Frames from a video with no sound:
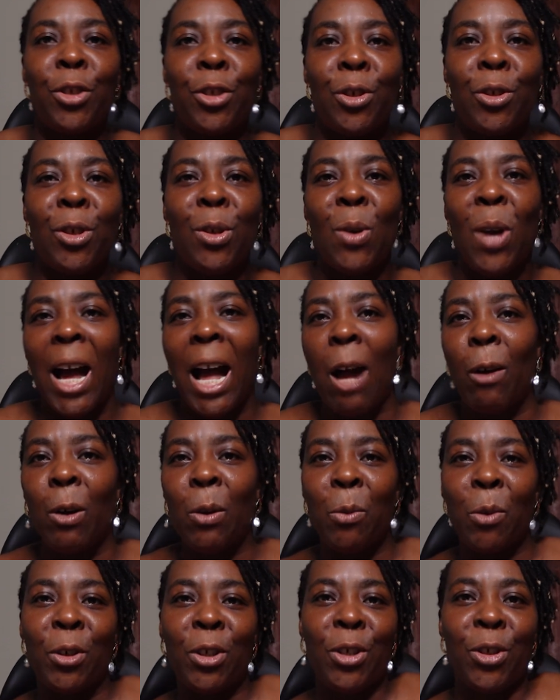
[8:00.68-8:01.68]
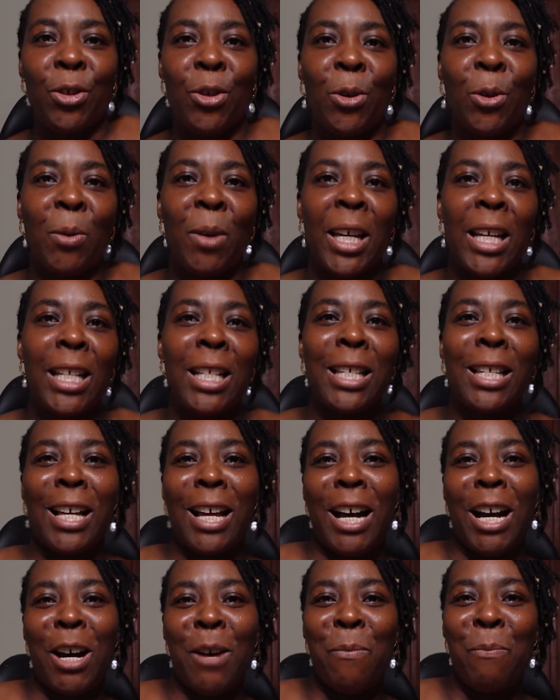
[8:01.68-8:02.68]
do, how we wanna do it,
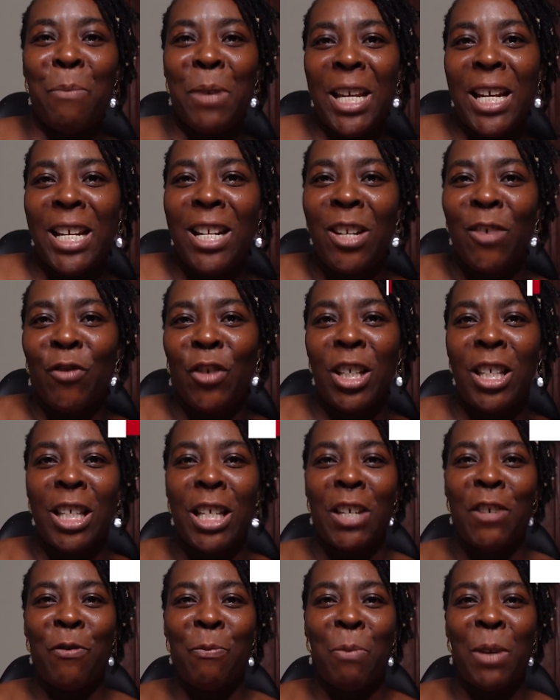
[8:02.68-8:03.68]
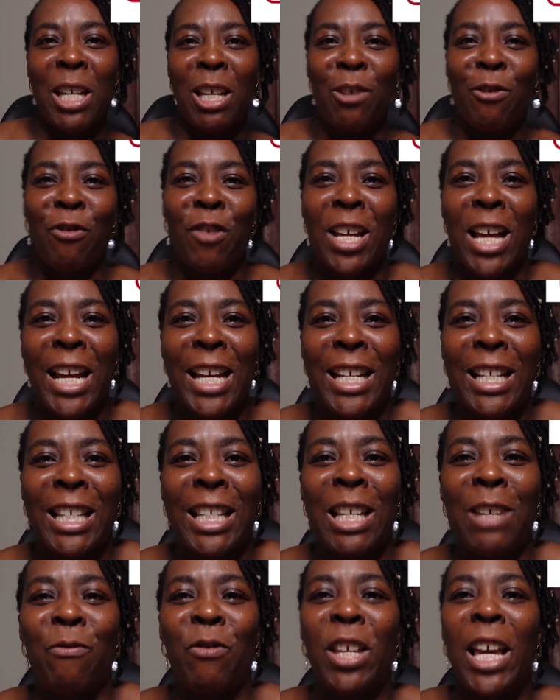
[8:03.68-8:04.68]
being innovative, being
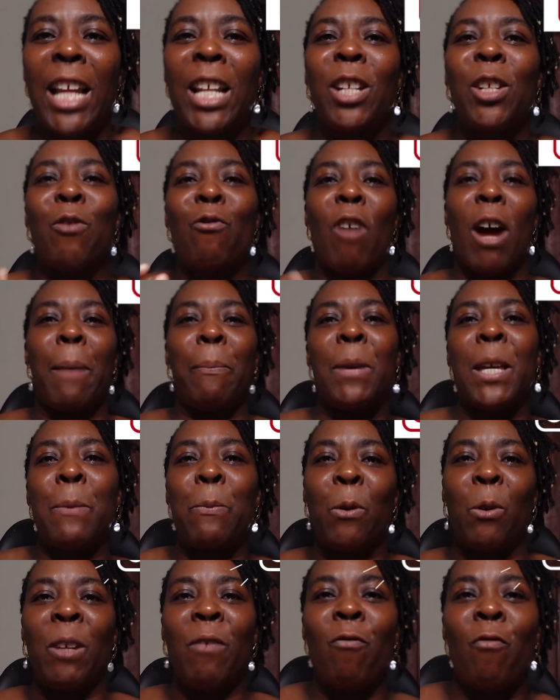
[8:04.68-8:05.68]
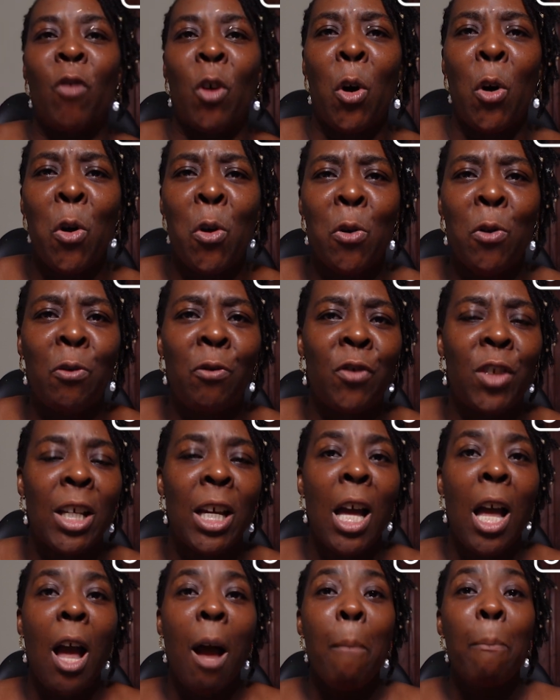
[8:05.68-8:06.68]
creative, getting the right people involved.
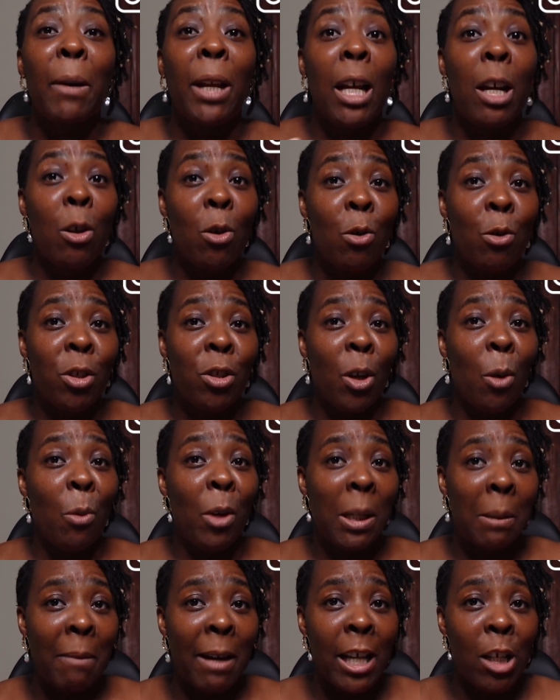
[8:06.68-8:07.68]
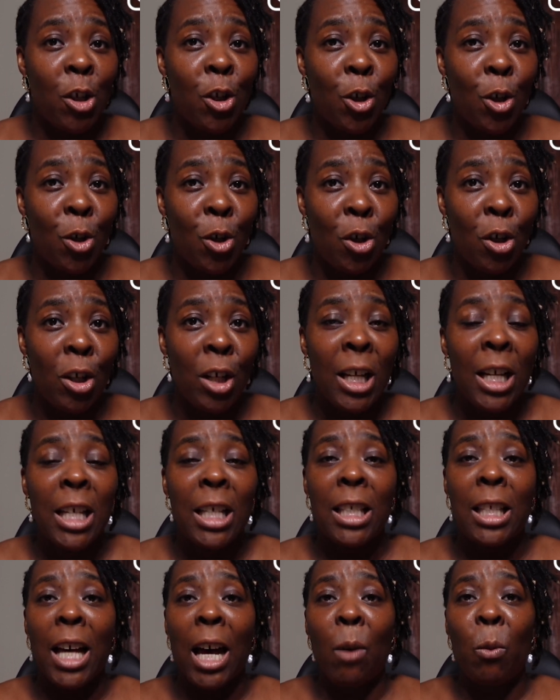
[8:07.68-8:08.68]
But I also wanna make sure
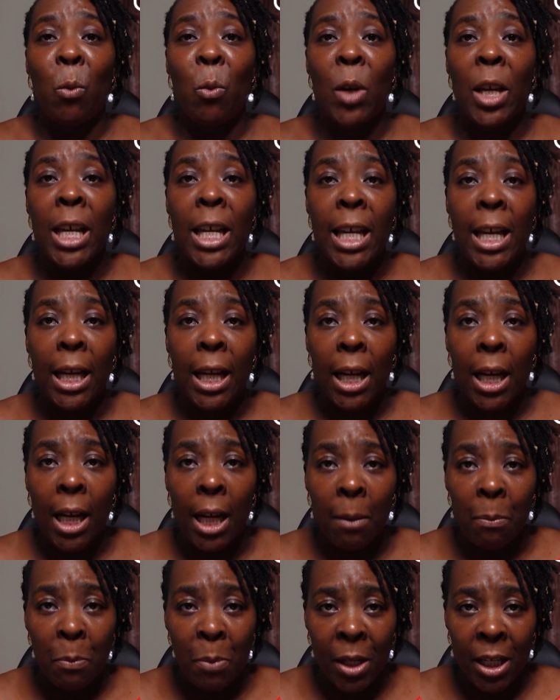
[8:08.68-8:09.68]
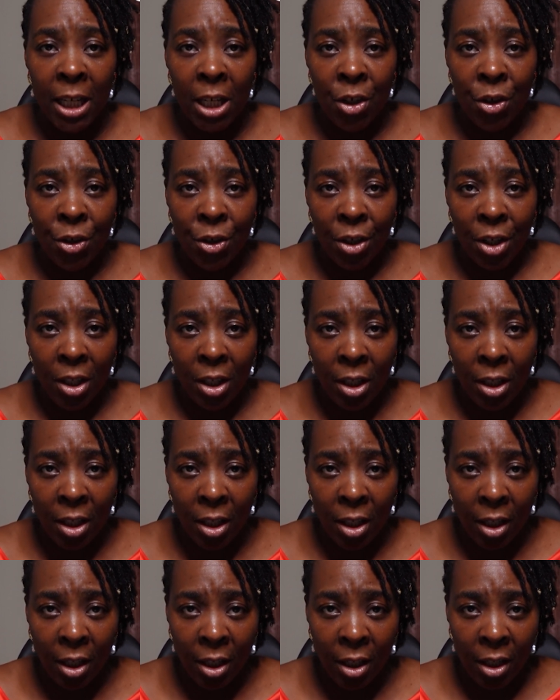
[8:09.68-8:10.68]
that we accomplish
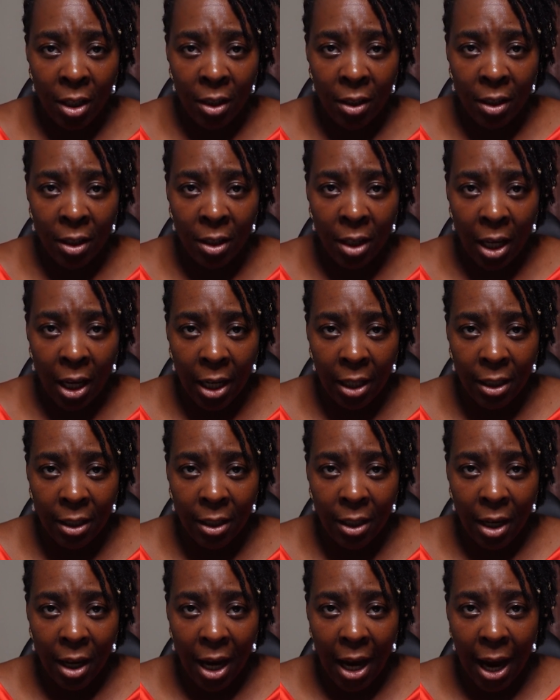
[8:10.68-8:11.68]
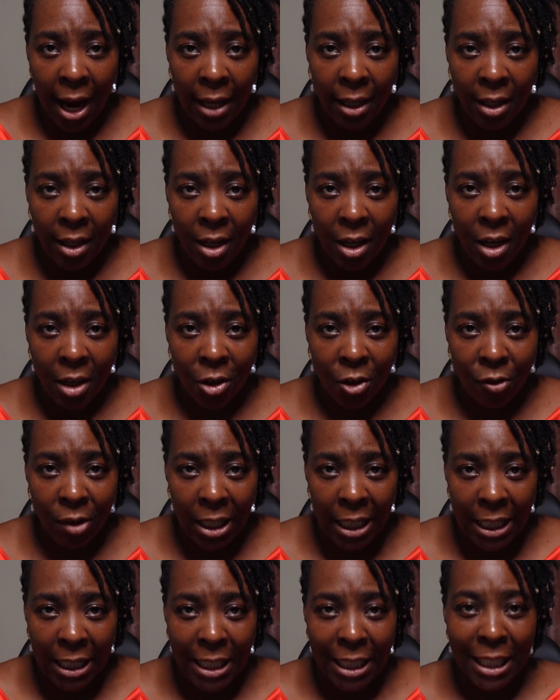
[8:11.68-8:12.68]
the set and
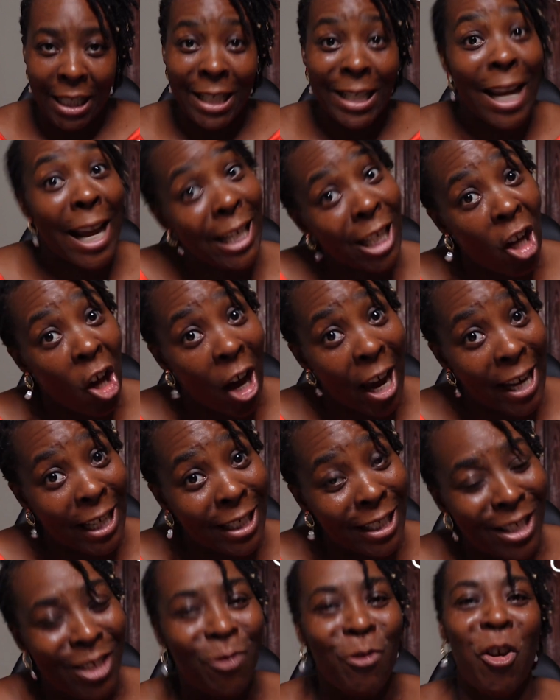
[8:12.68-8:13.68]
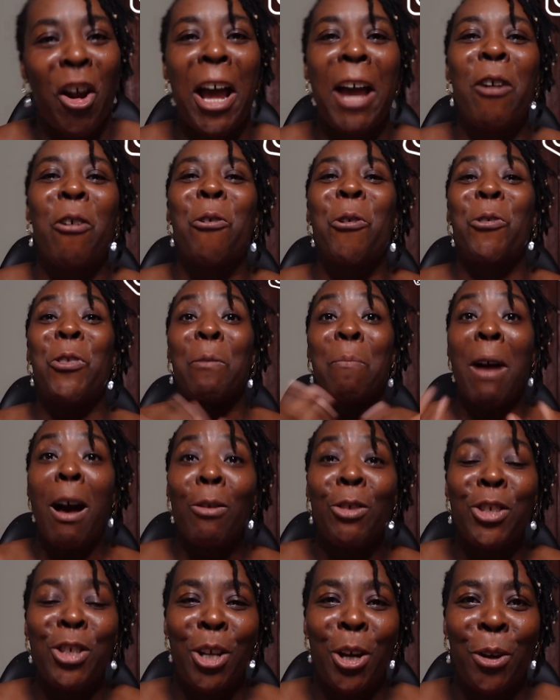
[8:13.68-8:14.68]
agreed deadlines, right? Or the
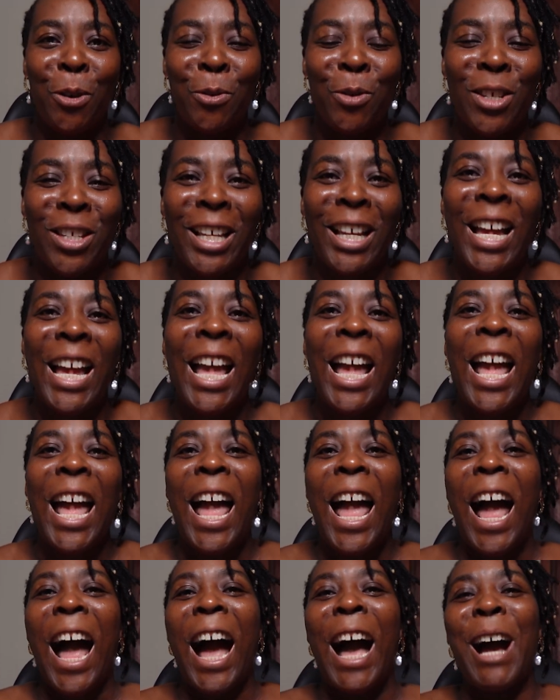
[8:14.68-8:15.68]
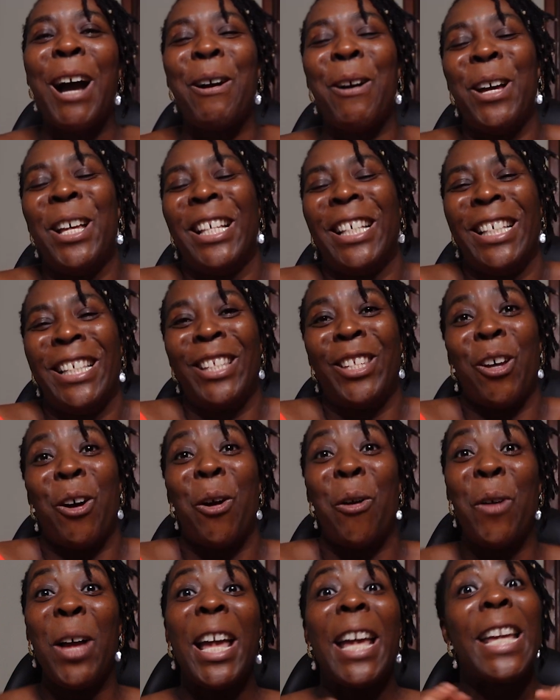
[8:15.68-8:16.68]
milestones.
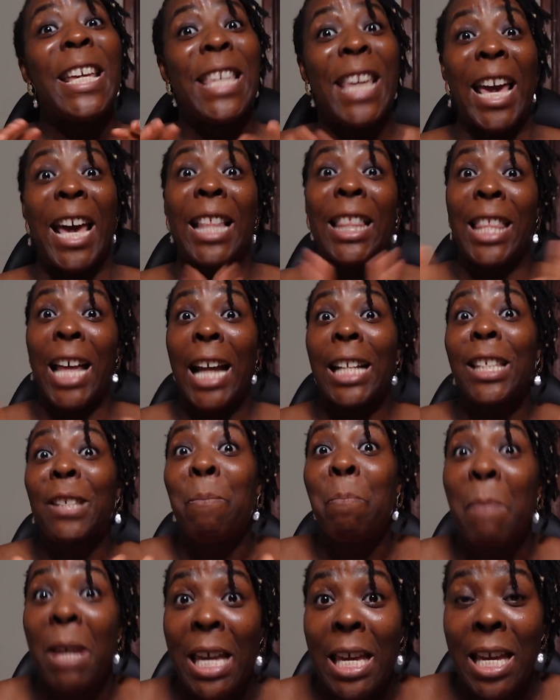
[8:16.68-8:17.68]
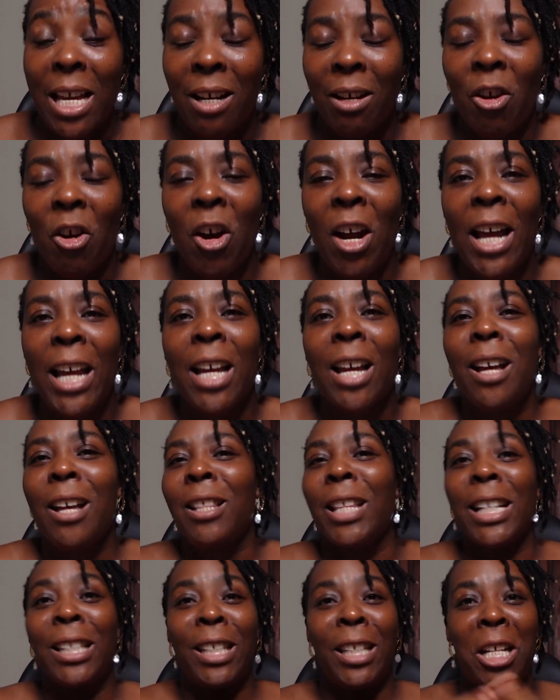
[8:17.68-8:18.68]
So yeah, that's me, all right?
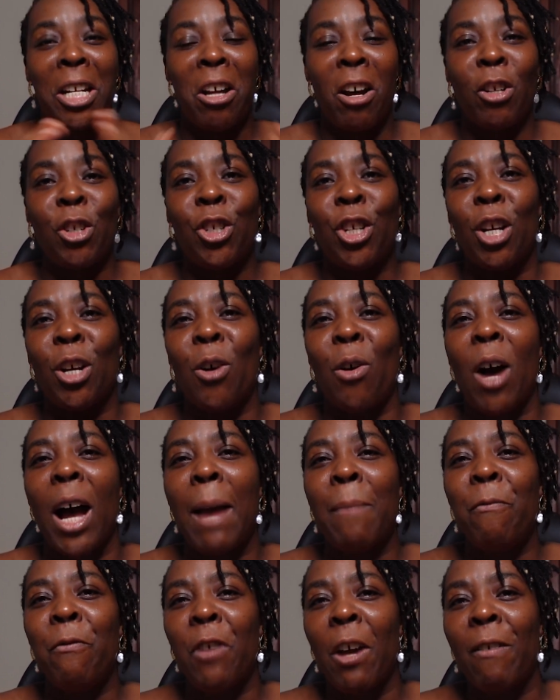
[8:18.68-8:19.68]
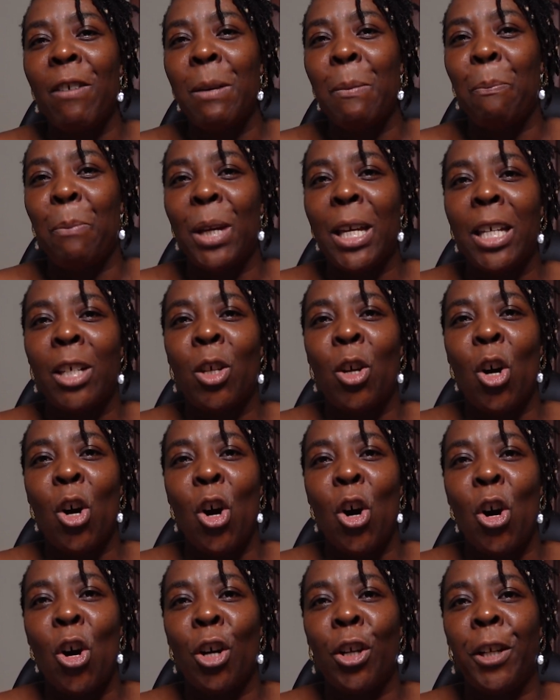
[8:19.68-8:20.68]
That's in a nutshell. I'm very big
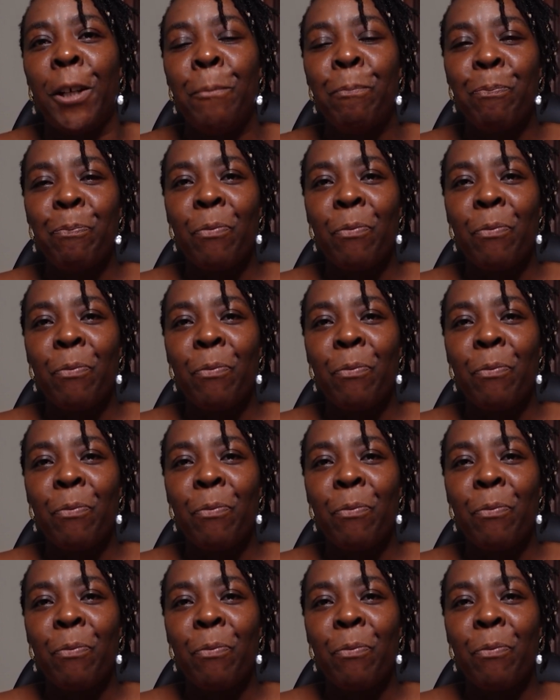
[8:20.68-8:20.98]
on